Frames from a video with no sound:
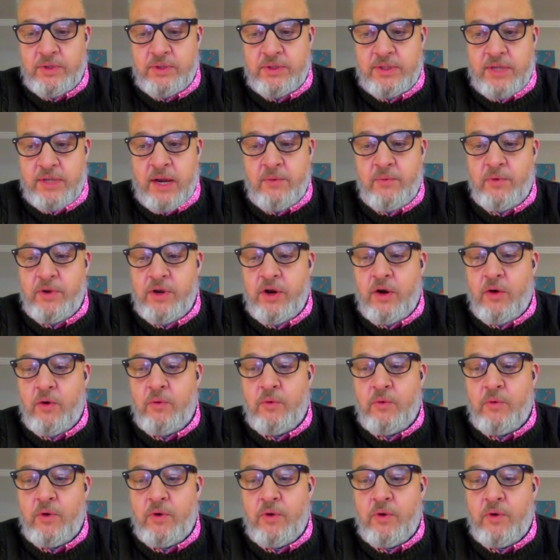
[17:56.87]
And you know,
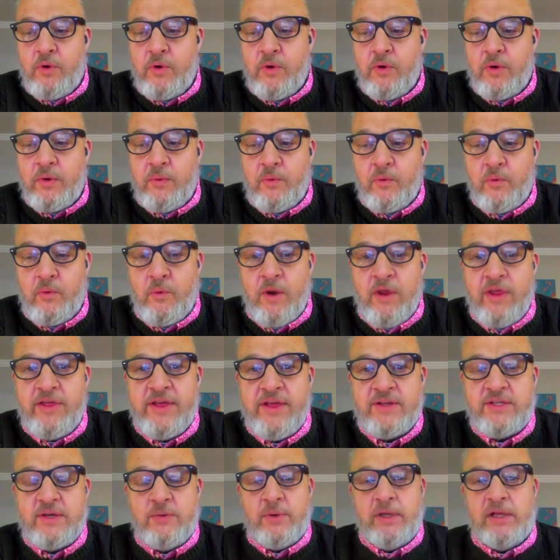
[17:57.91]
one of the things that
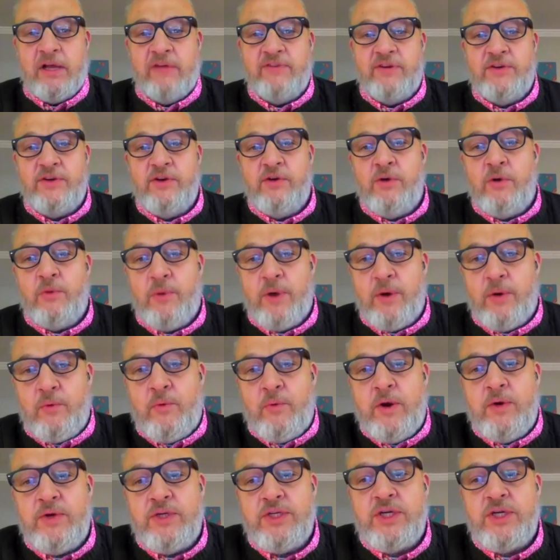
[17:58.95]
we love to do when
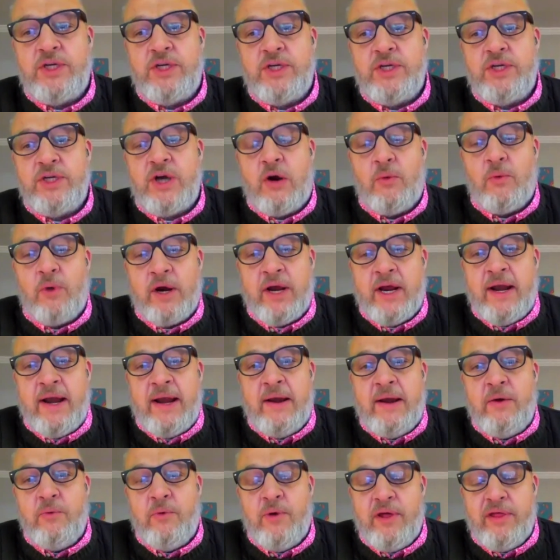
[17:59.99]
we start working
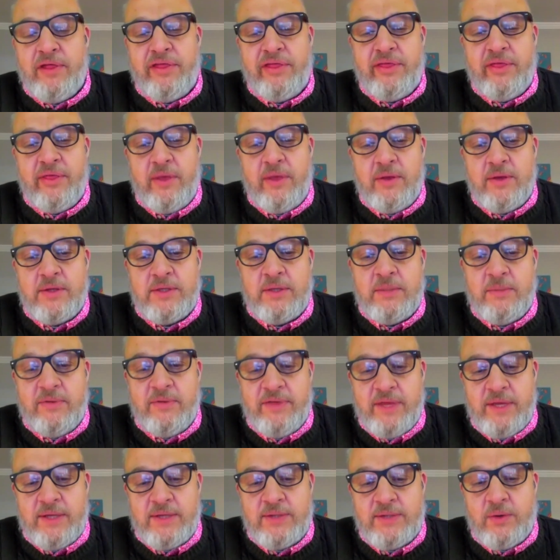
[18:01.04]
with some of
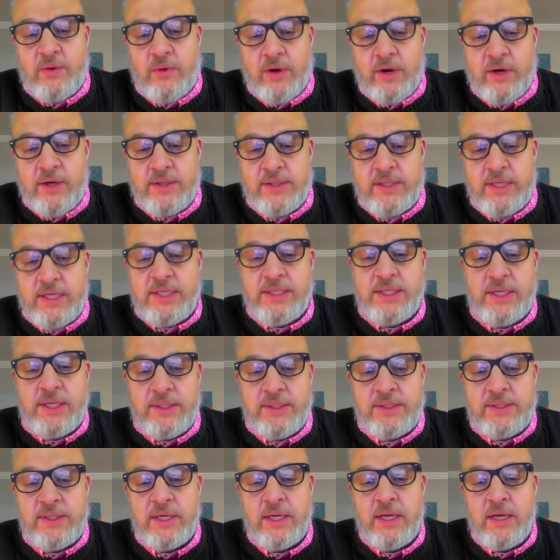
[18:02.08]
these
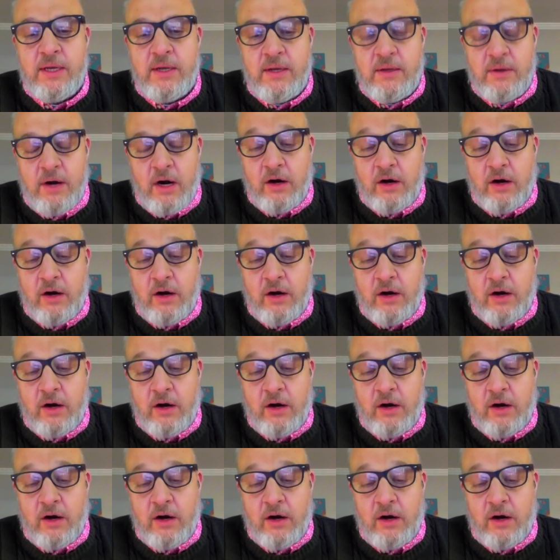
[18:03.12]
organizations, our